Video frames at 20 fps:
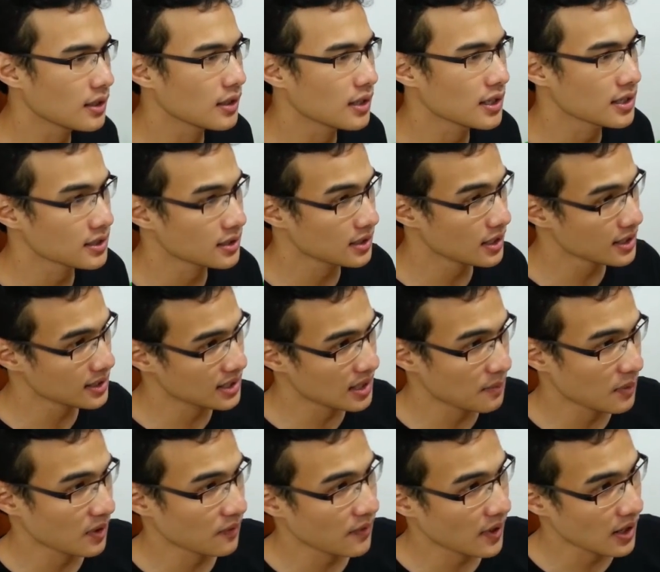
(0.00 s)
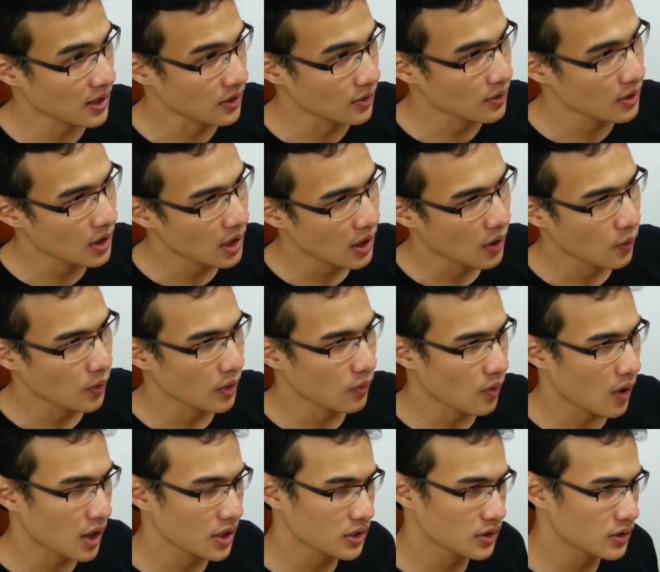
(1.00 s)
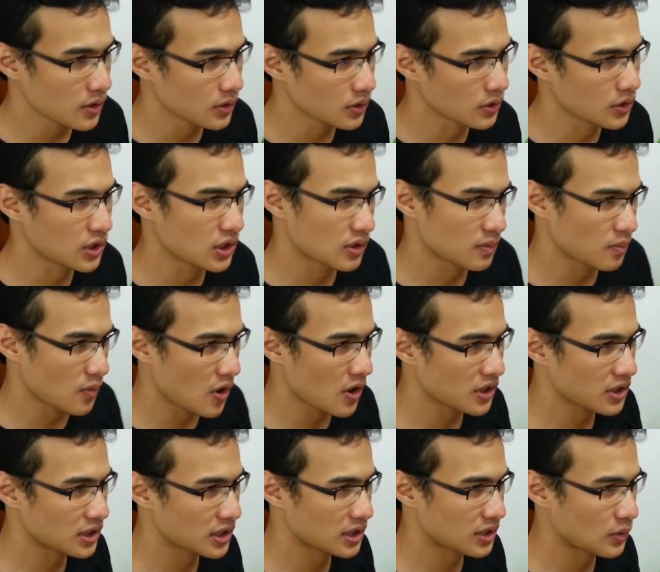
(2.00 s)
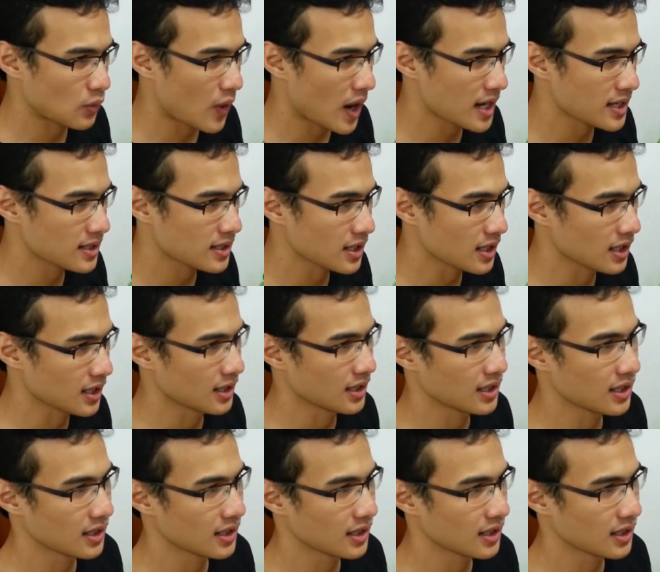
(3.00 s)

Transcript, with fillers: is this simple value. We want you to smoke wisely.